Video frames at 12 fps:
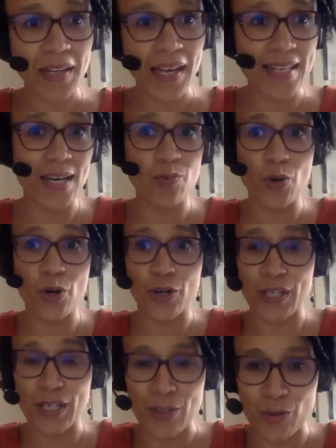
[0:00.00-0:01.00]
as I work
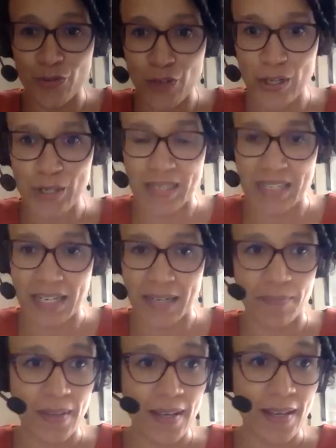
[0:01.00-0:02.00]
in a
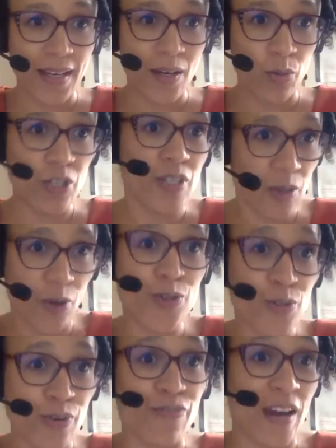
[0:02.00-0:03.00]
university, which is
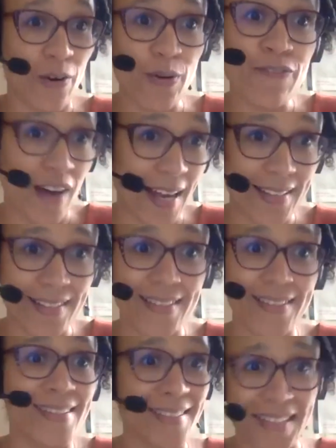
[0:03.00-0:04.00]
also a very
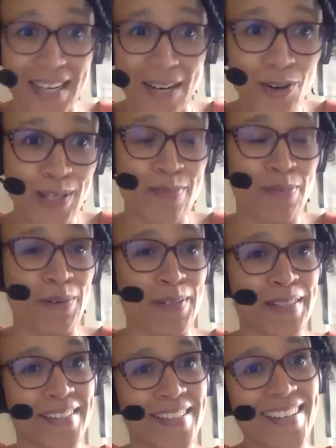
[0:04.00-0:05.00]
violent
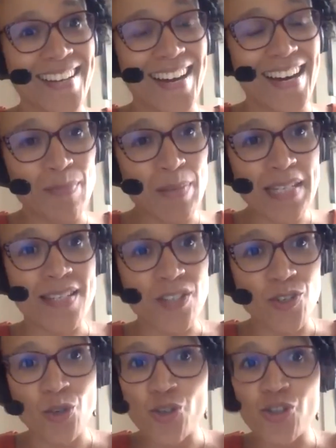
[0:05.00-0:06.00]
neoliberal
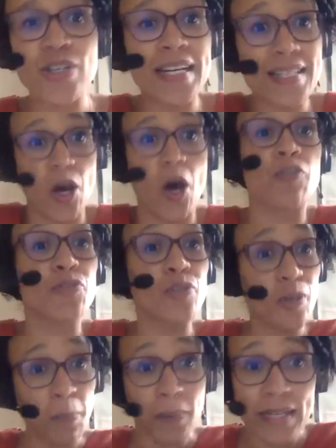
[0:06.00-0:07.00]
institution that is often
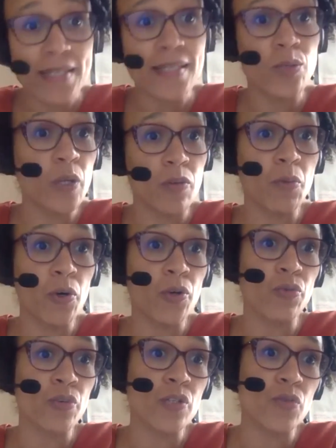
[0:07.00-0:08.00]
complicit with
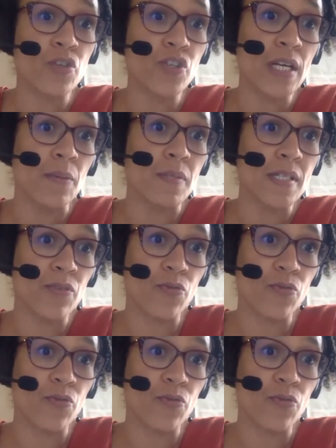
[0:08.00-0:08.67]
murderous regimes.